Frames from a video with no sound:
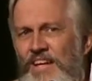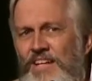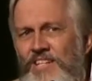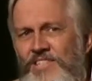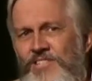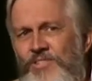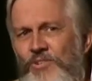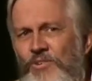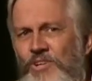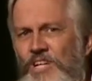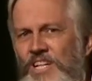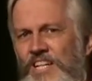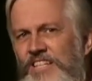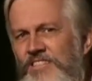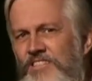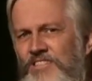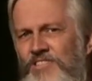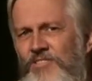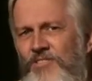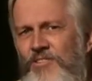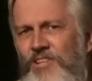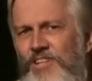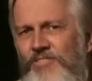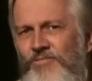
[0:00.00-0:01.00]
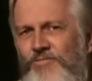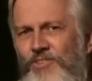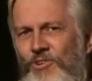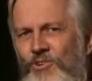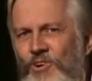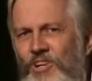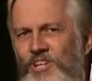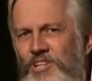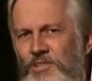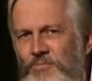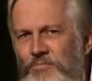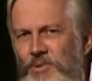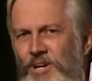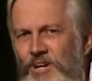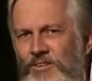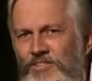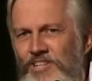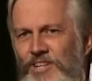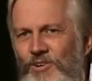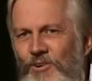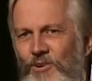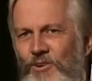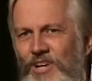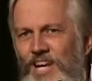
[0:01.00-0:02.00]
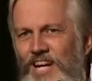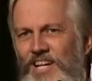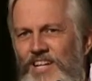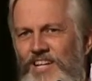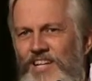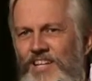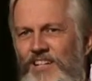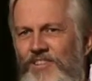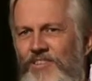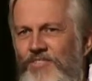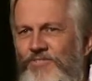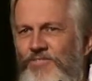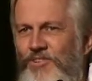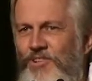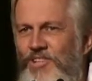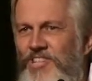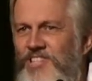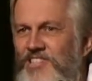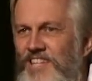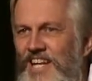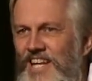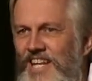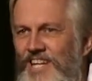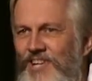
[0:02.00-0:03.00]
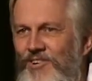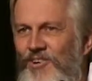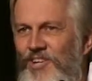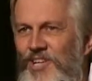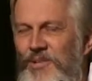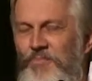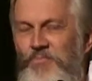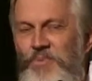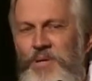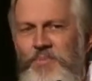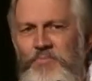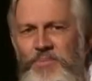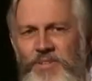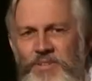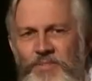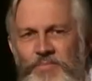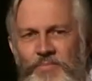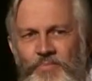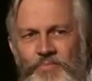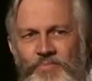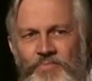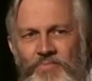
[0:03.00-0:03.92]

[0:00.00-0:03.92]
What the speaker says: So he slowly forgot about the whole idea of understanding other people.